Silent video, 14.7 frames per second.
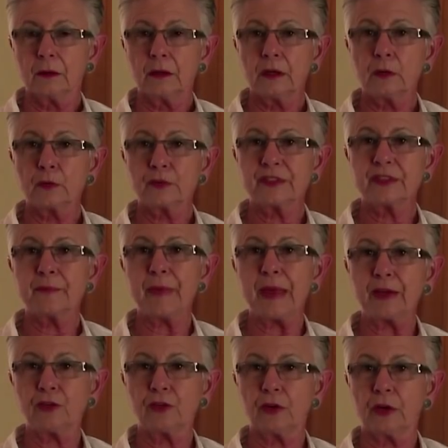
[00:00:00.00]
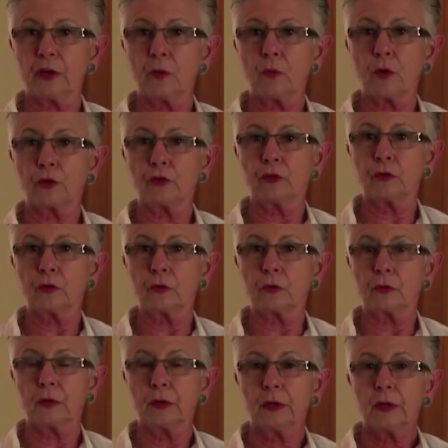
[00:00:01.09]
He was imagining what to
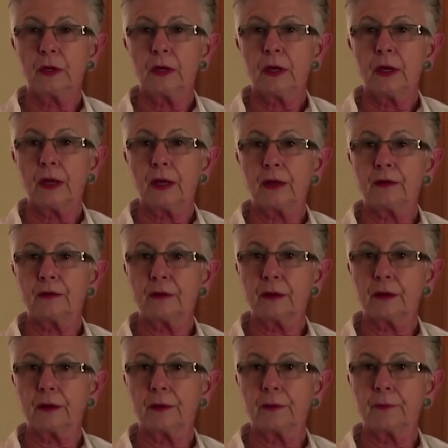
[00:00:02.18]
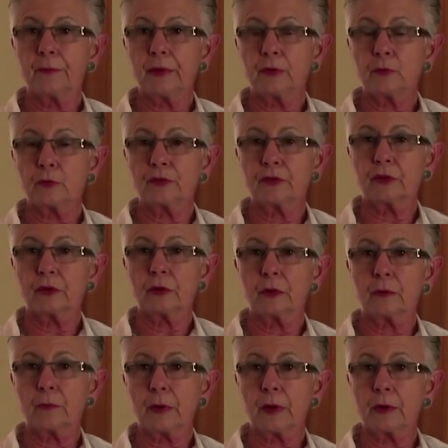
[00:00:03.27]
do. And uh, it was a,
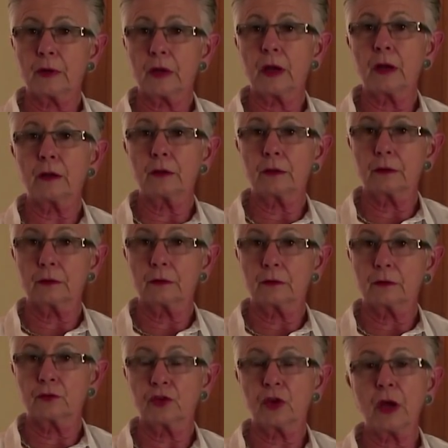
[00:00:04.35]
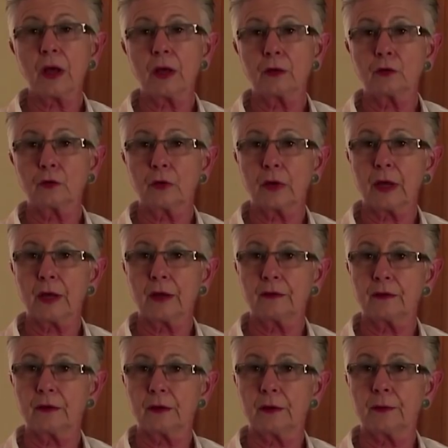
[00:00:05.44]
a, a, young child who
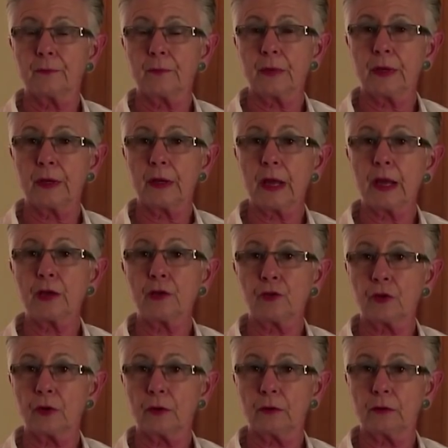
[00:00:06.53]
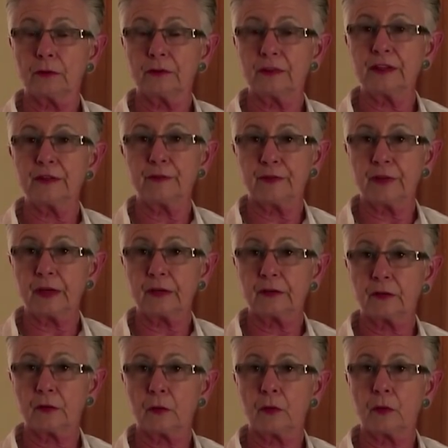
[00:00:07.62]
had uh, an atrial
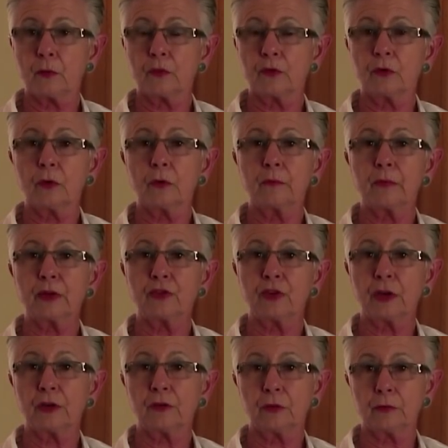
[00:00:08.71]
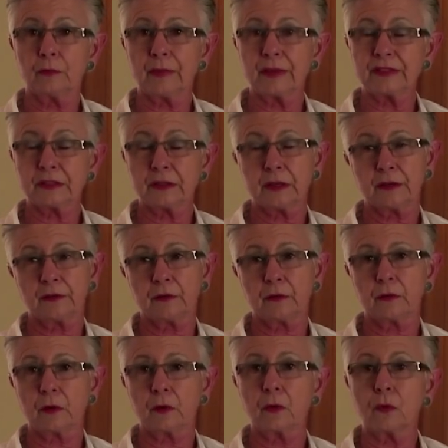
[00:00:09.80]
defect, so there was not much atrial muscle, as I
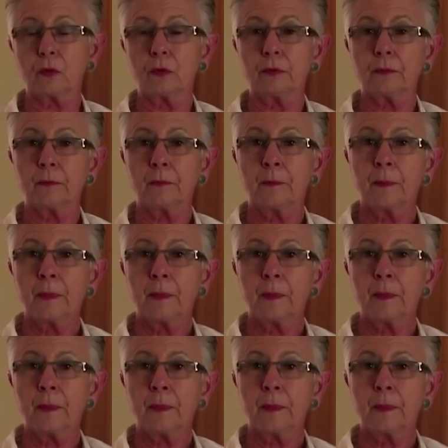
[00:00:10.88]
recall.